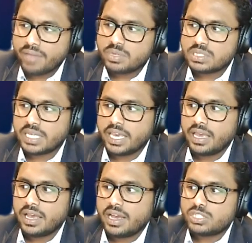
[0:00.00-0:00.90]
would say,
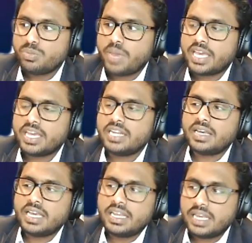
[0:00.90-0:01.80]
to make it
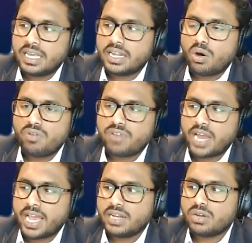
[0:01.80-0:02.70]
in an
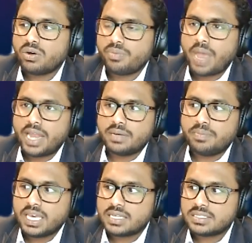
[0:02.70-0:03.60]
offline manner,
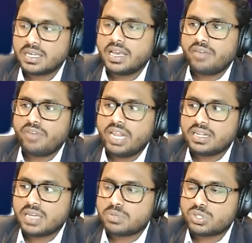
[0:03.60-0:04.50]
because when
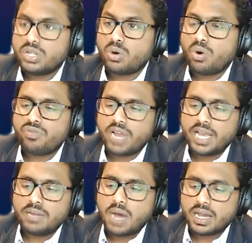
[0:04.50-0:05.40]
it comes to the
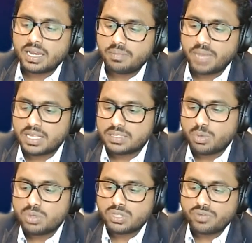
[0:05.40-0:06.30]
offline marketing manners,
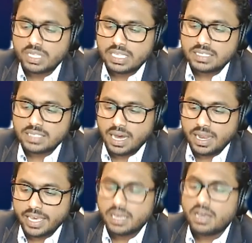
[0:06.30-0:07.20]
most of the things are
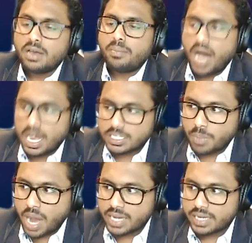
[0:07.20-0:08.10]
like mass
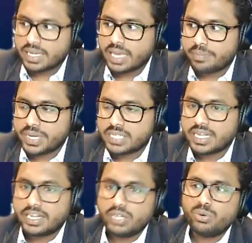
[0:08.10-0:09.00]
marketing campaigns
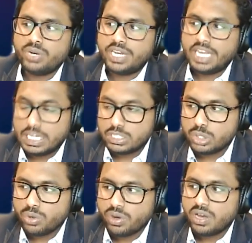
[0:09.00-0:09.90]
that you need to
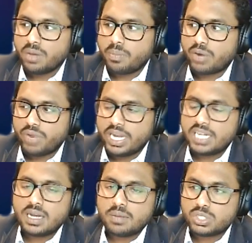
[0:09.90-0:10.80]
do. But when
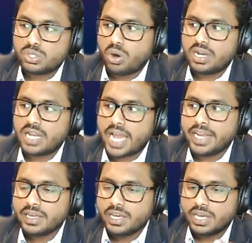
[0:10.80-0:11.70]
it comes to the online,